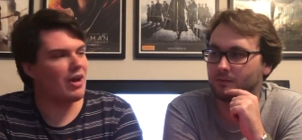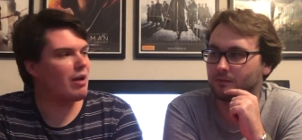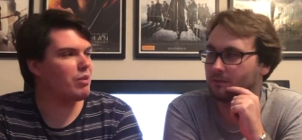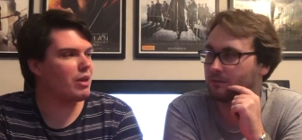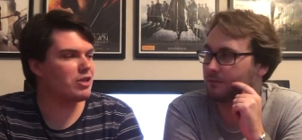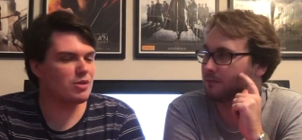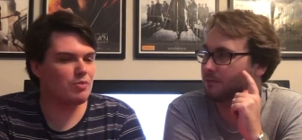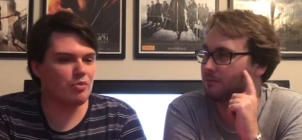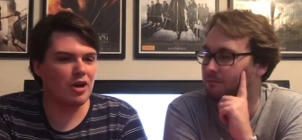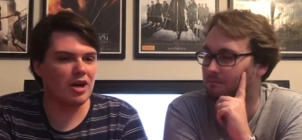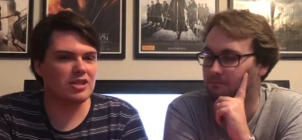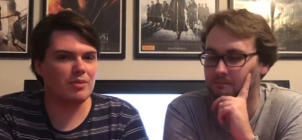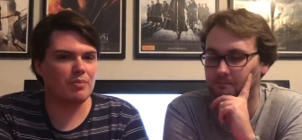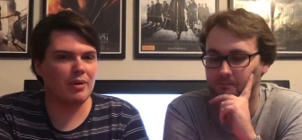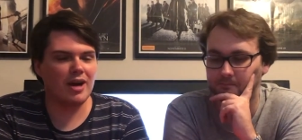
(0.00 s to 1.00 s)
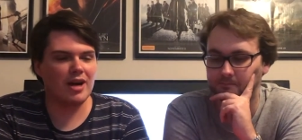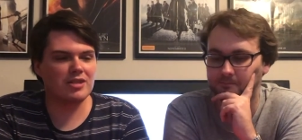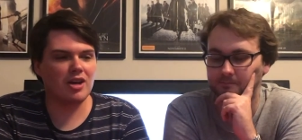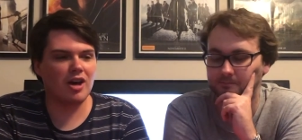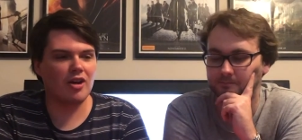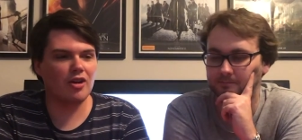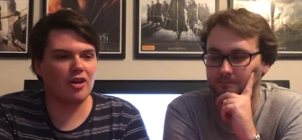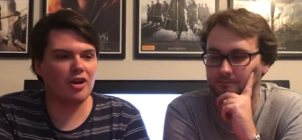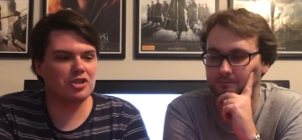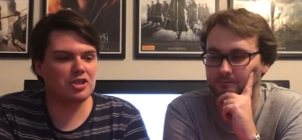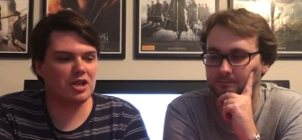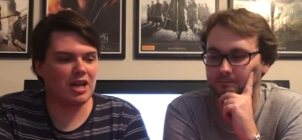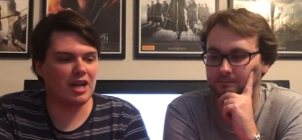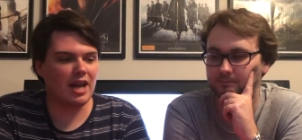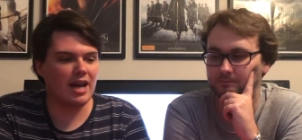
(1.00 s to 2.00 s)
Speaker 1: had Pleasant Surprise in the past. I'll go
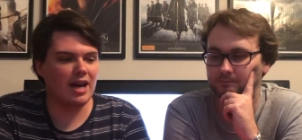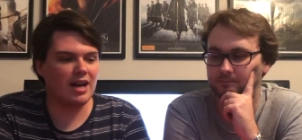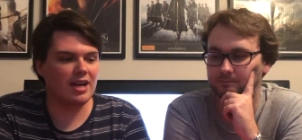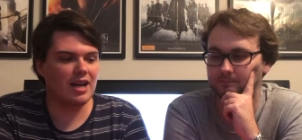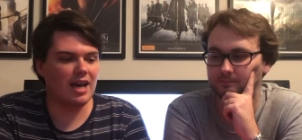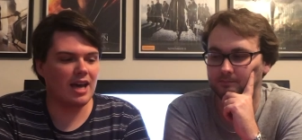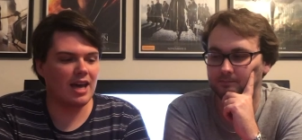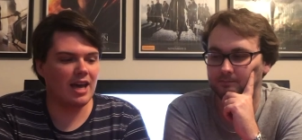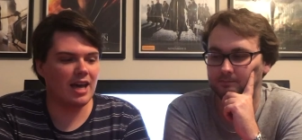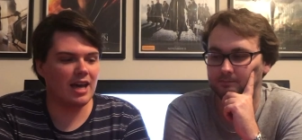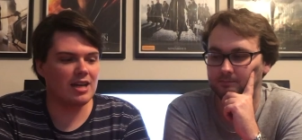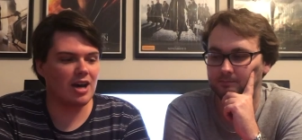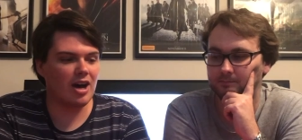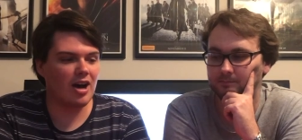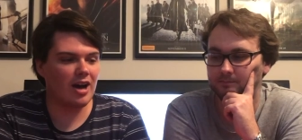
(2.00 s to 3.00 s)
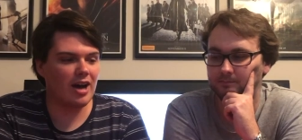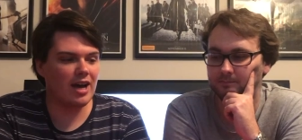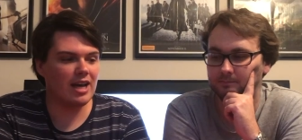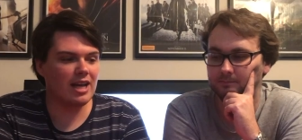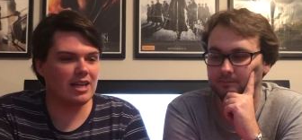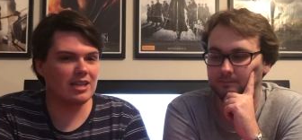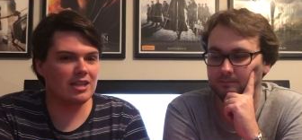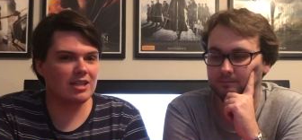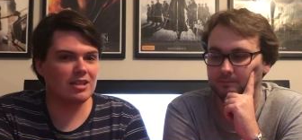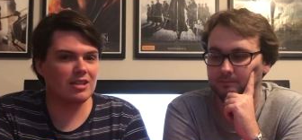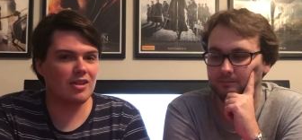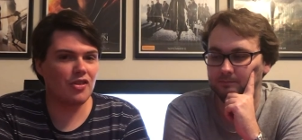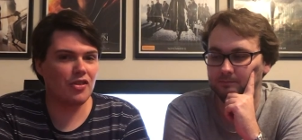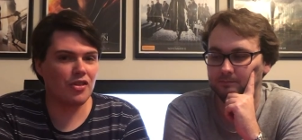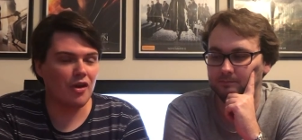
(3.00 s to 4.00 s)
check it out. And I
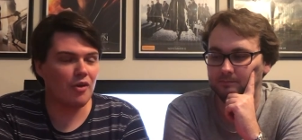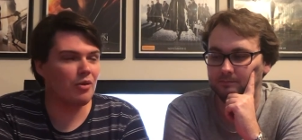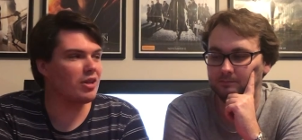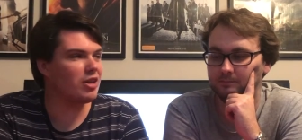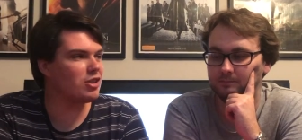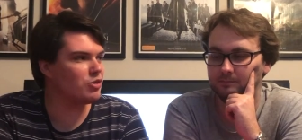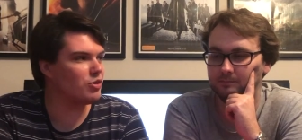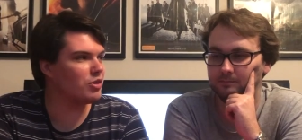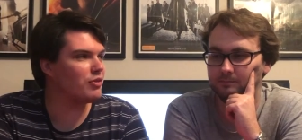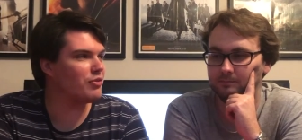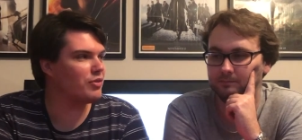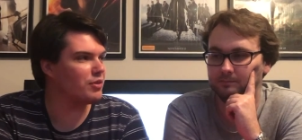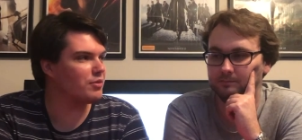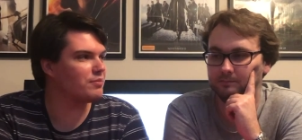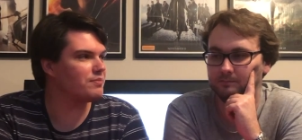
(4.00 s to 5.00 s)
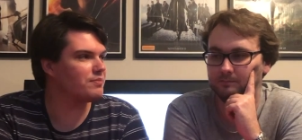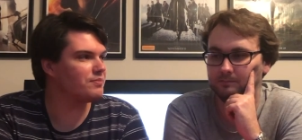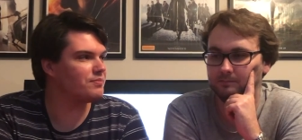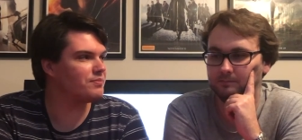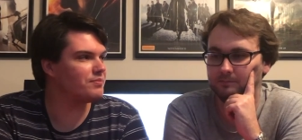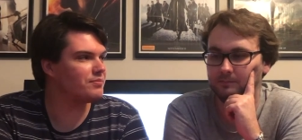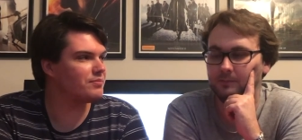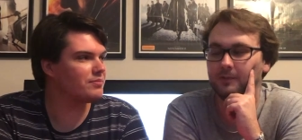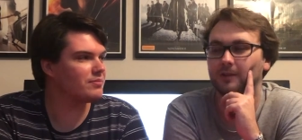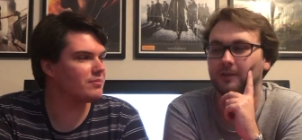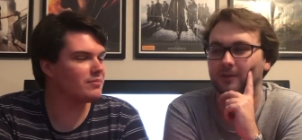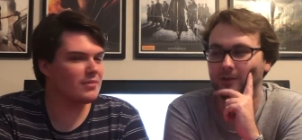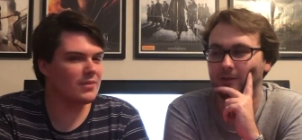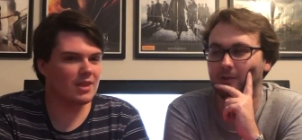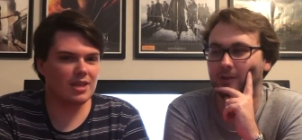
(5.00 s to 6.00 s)
thoroughly enjoyed the film.
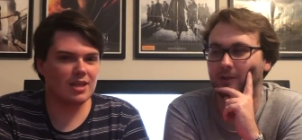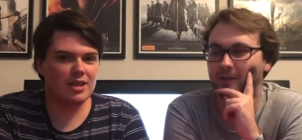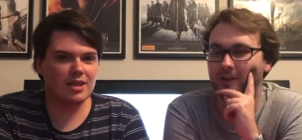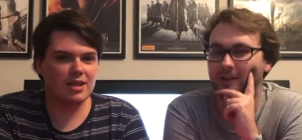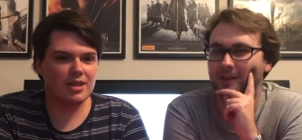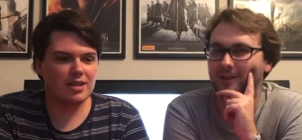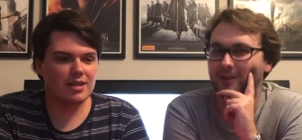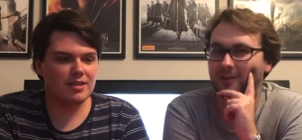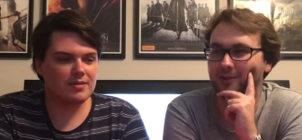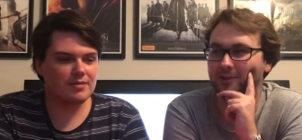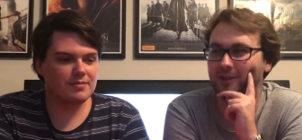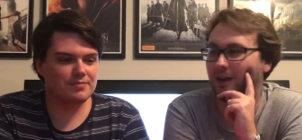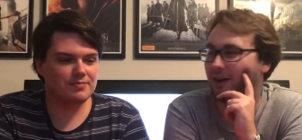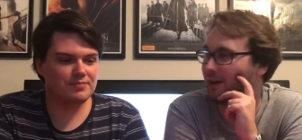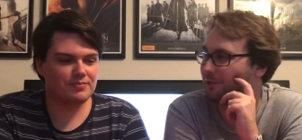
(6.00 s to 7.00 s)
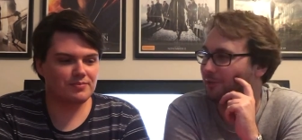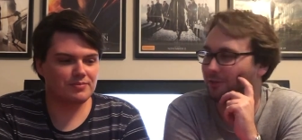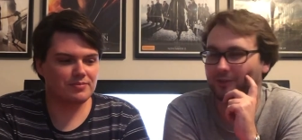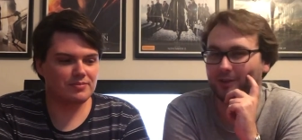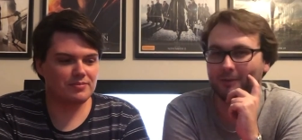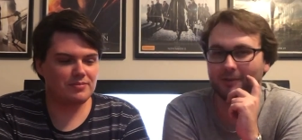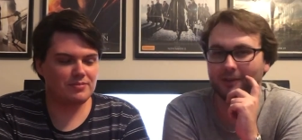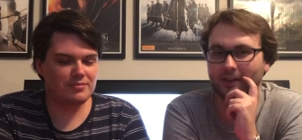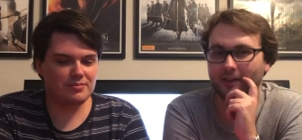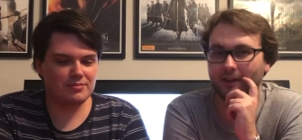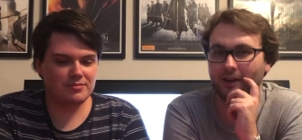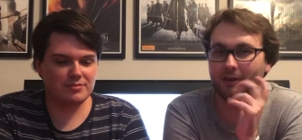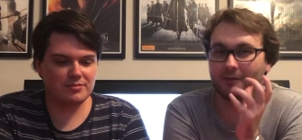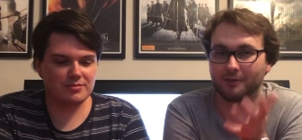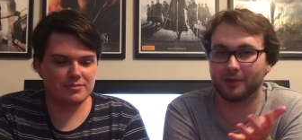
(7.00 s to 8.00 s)
Speaker 2: Good. Because, yeah, I thought the same thing.
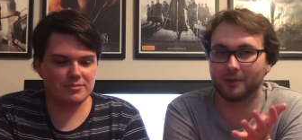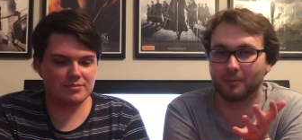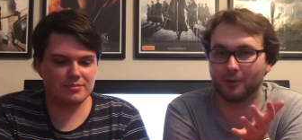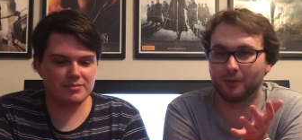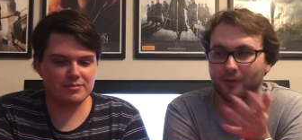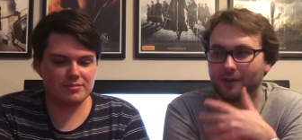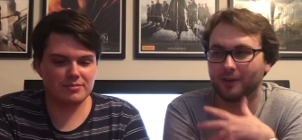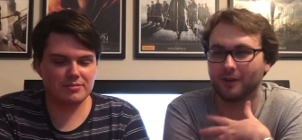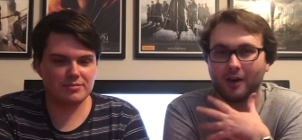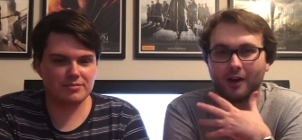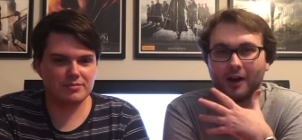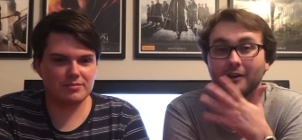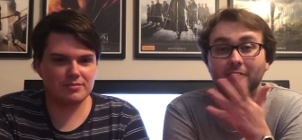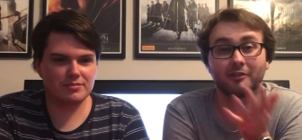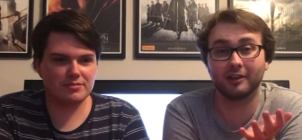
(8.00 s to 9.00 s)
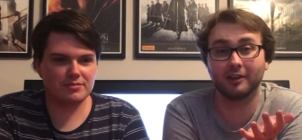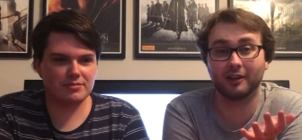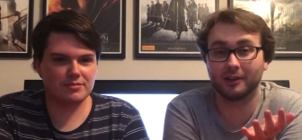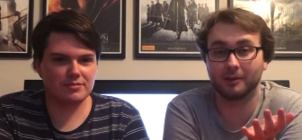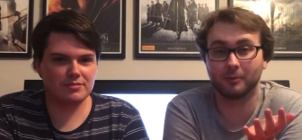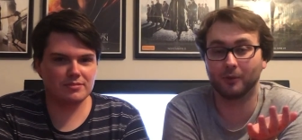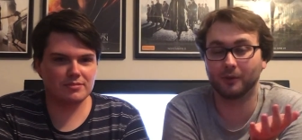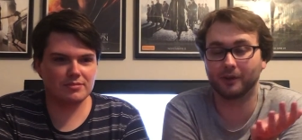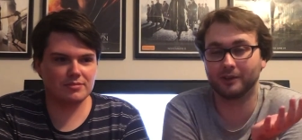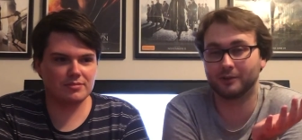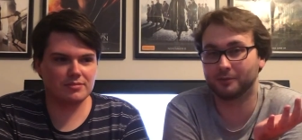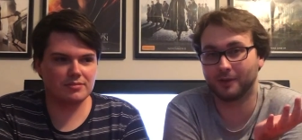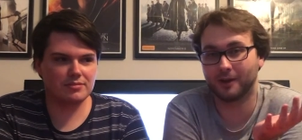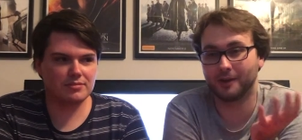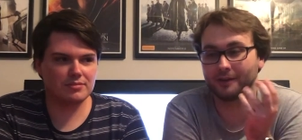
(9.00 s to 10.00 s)
Now, I've read the book. I really like the book.
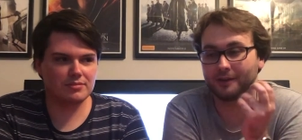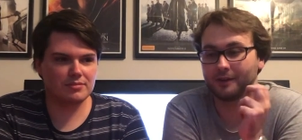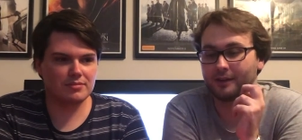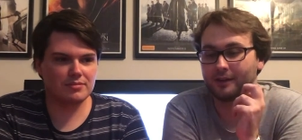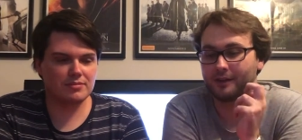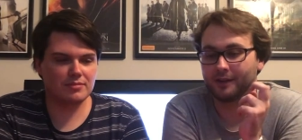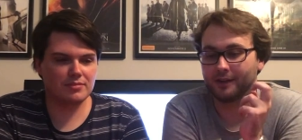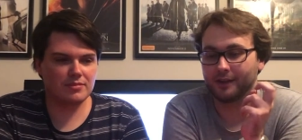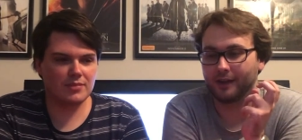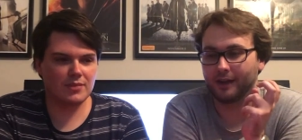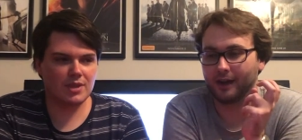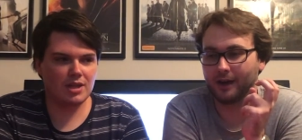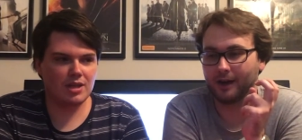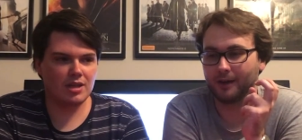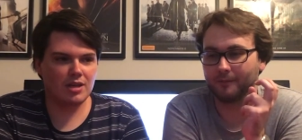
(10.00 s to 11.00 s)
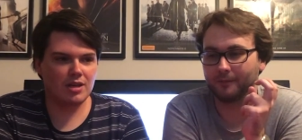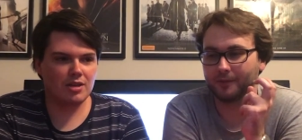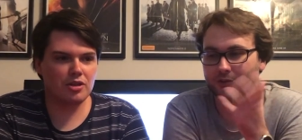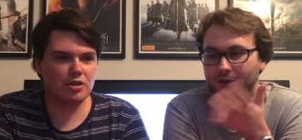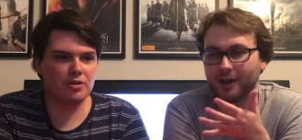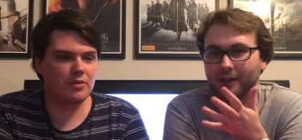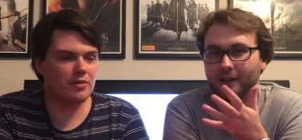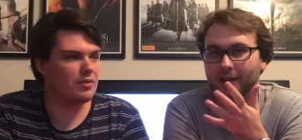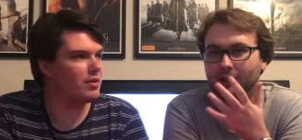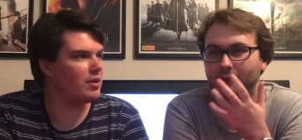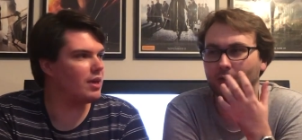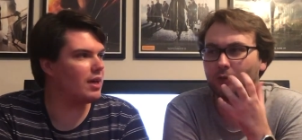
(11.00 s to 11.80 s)
It's fun. Um, the trailer